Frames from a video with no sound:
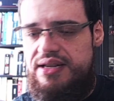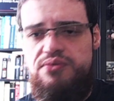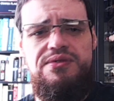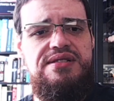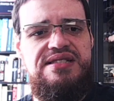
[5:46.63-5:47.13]
It
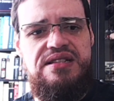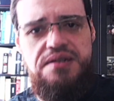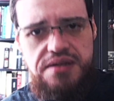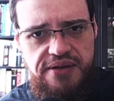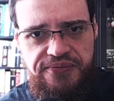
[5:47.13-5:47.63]
was
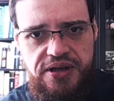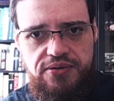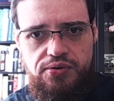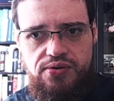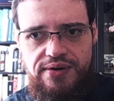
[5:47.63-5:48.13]

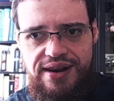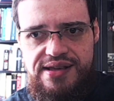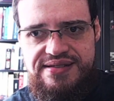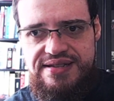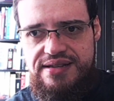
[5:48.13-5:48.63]
difficult to
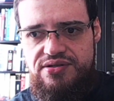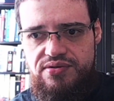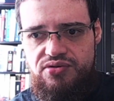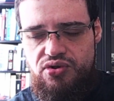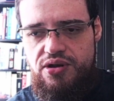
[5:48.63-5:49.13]
listen to
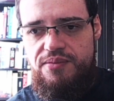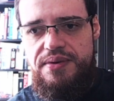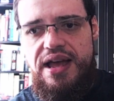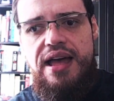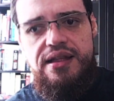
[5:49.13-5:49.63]
Trump
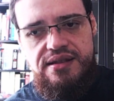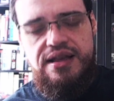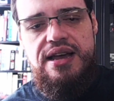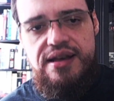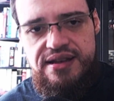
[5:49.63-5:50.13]
and
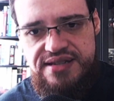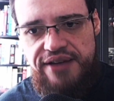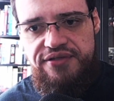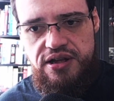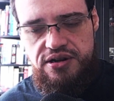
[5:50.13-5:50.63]

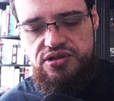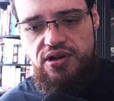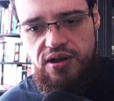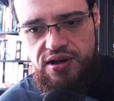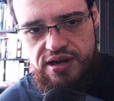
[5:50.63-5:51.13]
Savannah
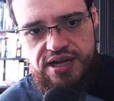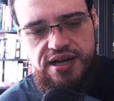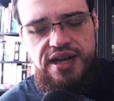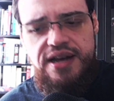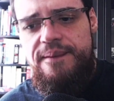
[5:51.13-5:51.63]
talk.
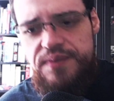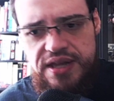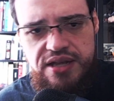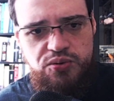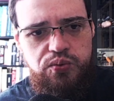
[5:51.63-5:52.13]

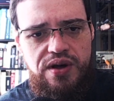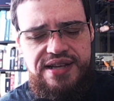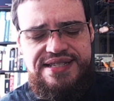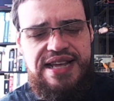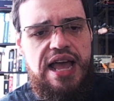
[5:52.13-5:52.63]
It
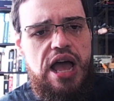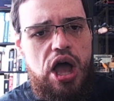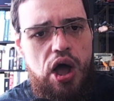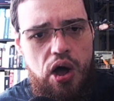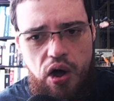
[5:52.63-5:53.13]
was
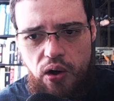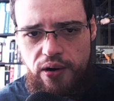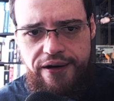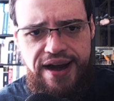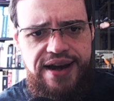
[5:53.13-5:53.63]

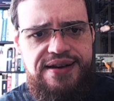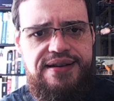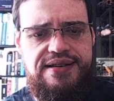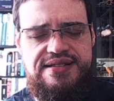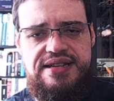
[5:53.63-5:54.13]

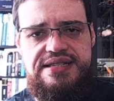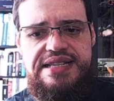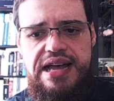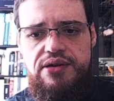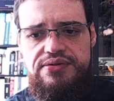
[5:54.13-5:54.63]
horrendous, the
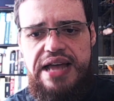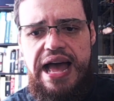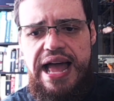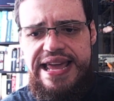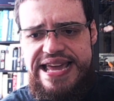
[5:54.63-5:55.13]
sound.
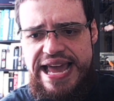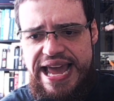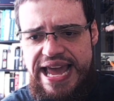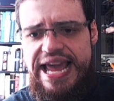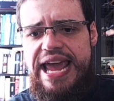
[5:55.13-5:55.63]
I
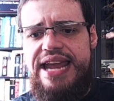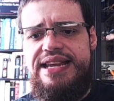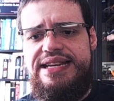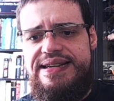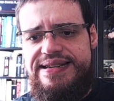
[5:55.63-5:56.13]

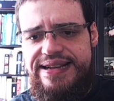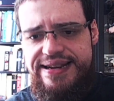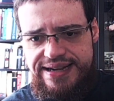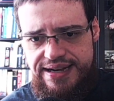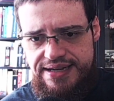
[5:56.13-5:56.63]

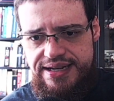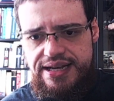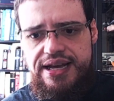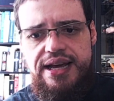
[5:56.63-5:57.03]
hated it.